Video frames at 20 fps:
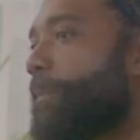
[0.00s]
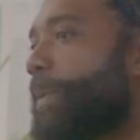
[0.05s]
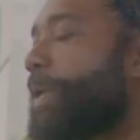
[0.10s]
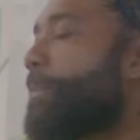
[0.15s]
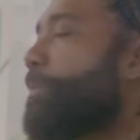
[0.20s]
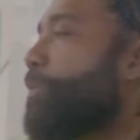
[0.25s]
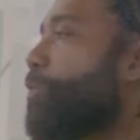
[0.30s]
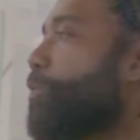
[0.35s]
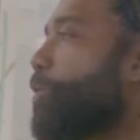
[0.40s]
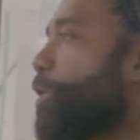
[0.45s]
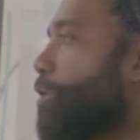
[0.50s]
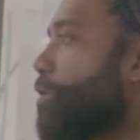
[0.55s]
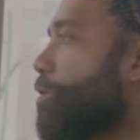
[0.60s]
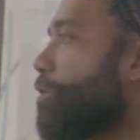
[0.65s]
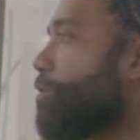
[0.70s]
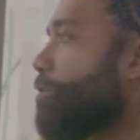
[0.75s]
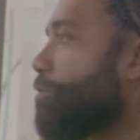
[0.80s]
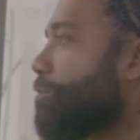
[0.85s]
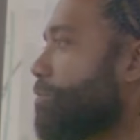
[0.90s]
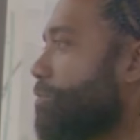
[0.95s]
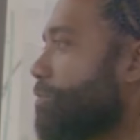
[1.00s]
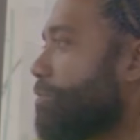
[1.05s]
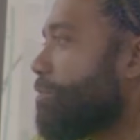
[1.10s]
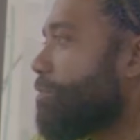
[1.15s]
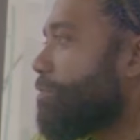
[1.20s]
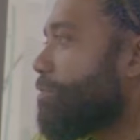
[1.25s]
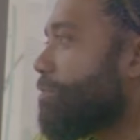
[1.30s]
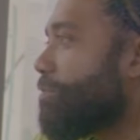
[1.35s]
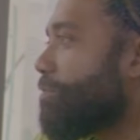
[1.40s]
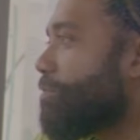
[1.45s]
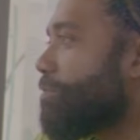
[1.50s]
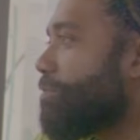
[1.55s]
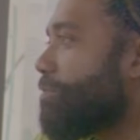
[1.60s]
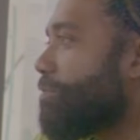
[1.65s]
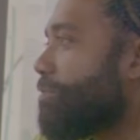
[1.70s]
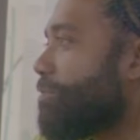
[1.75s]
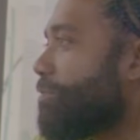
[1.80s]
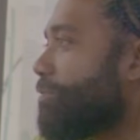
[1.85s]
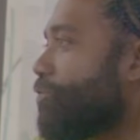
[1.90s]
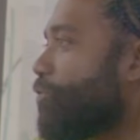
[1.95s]
People will
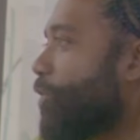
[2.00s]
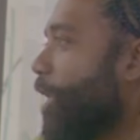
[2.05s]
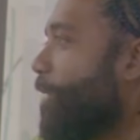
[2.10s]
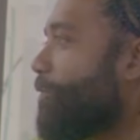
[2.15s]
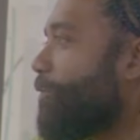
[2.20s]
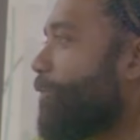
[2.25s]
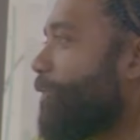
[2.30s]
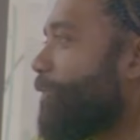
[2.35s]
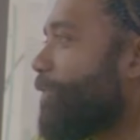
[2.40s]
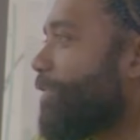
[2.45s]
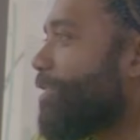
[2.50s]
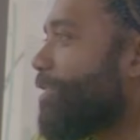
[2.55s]
travel for